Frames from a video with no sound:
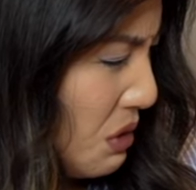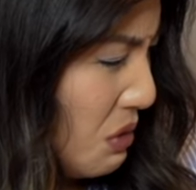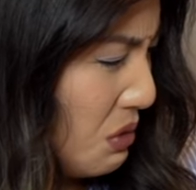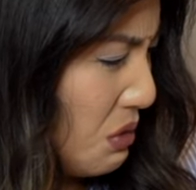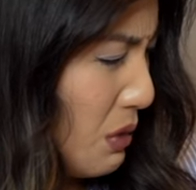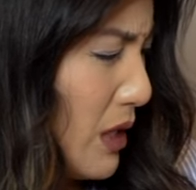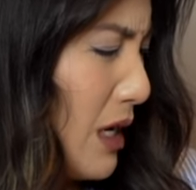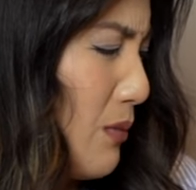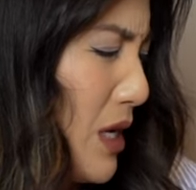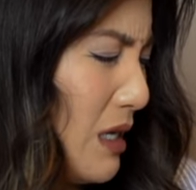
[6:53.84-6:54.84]
Oh,
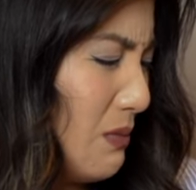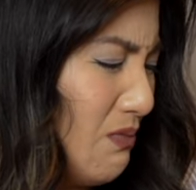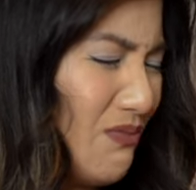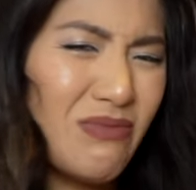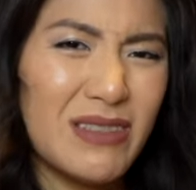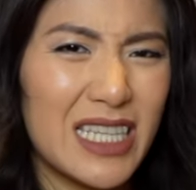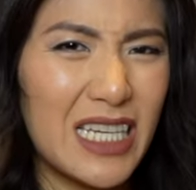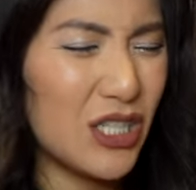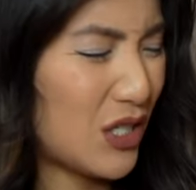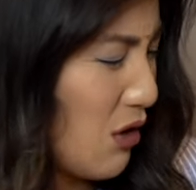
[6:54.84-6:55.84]
I mean,
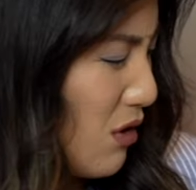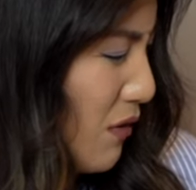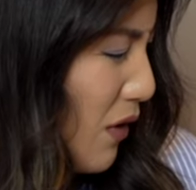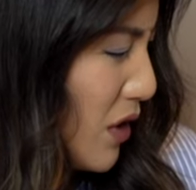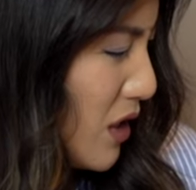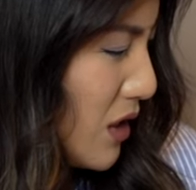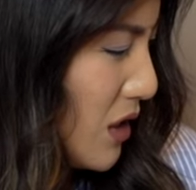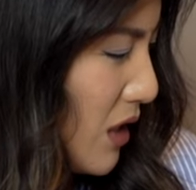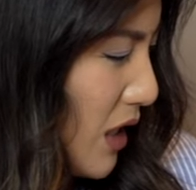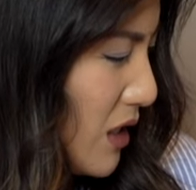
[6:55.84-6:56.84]
they just don't look very nice,
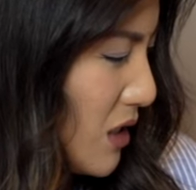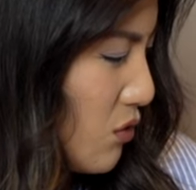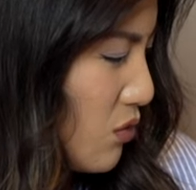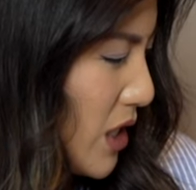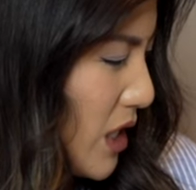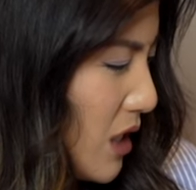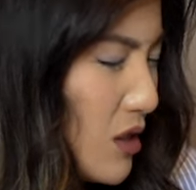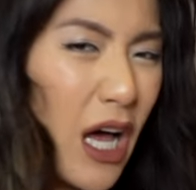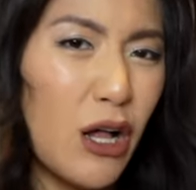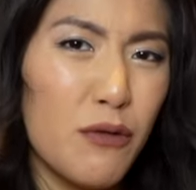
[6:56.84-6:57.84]
do they? It's
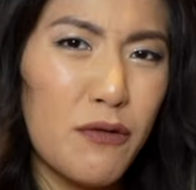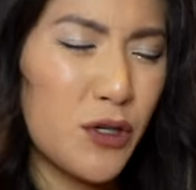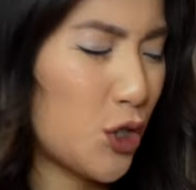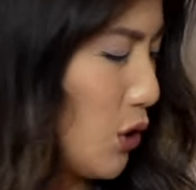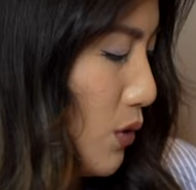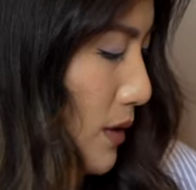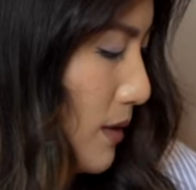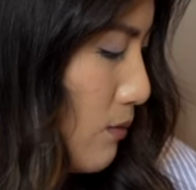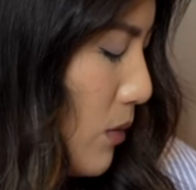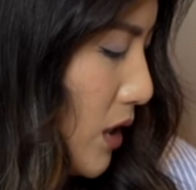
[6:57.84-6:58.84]
really elf
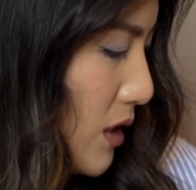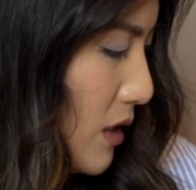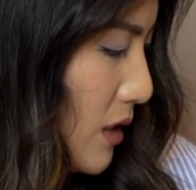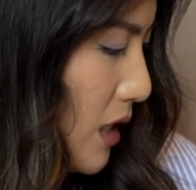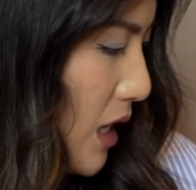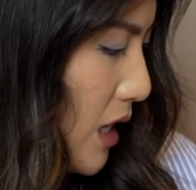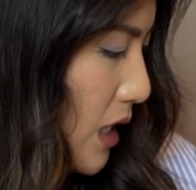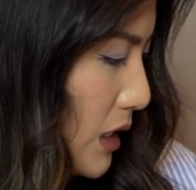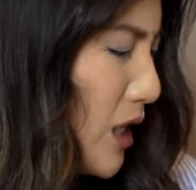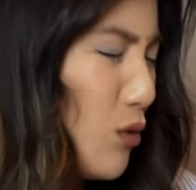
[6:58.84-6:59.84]
shoes, might I
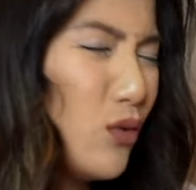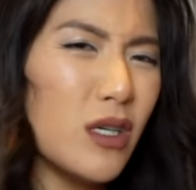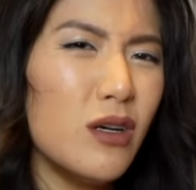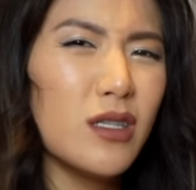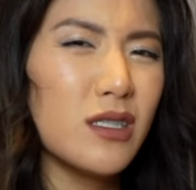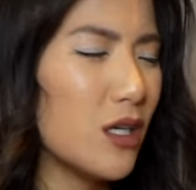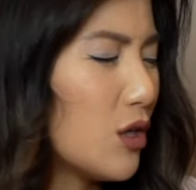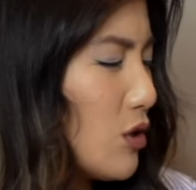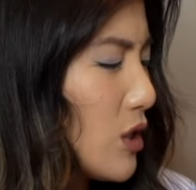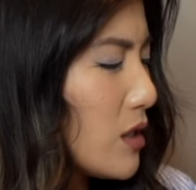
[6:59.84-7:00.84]
say. And it also looks like
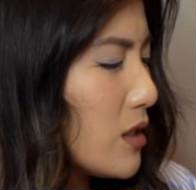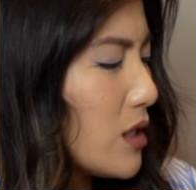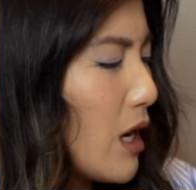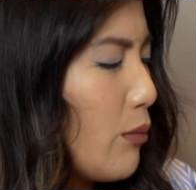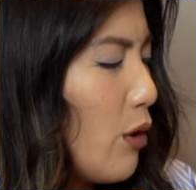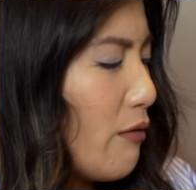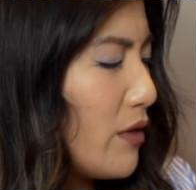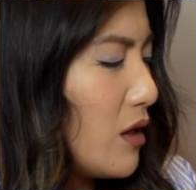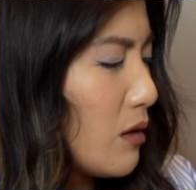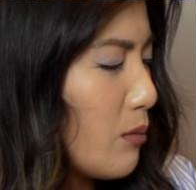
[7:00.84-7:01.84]
you could just step off
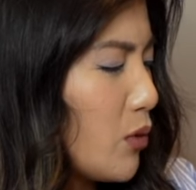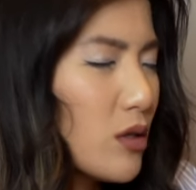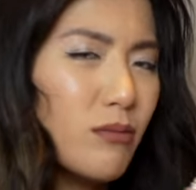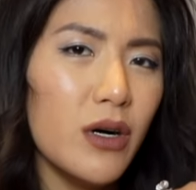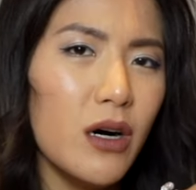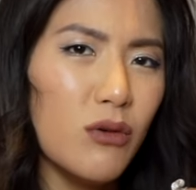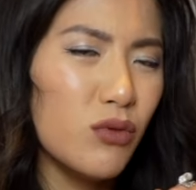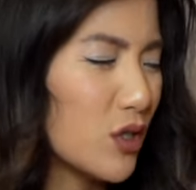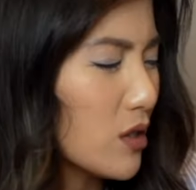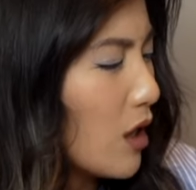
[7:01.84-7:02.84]
and like the bottom part
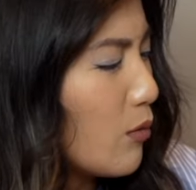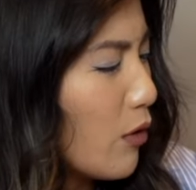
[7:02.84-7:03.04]
would just come